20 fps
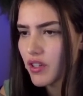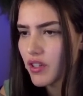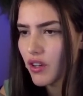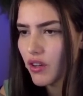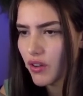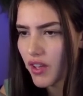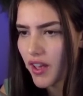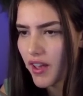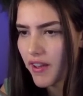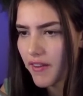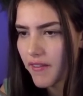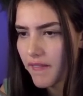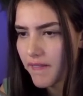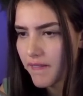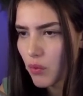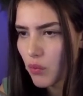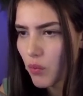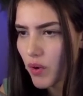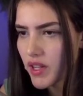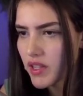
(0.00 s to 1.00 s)
Okay.
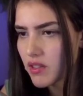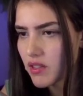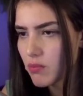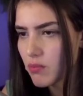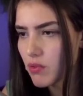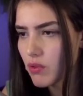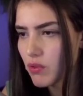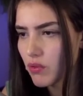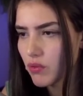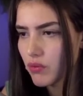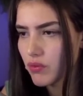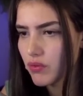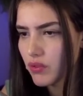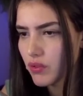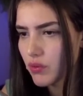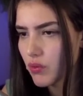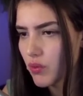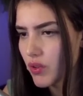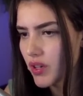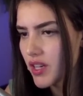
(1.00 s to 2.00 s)
White to move.
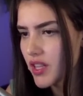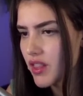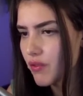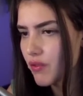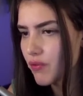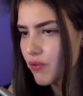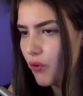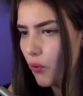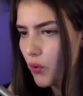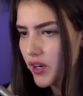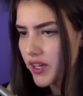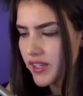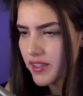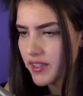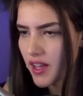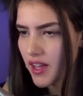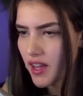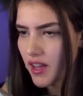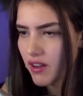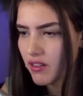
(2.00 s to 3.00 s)
We're in the
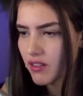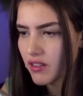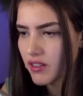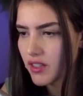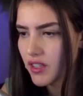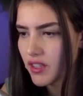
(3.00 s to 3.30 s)
40s now.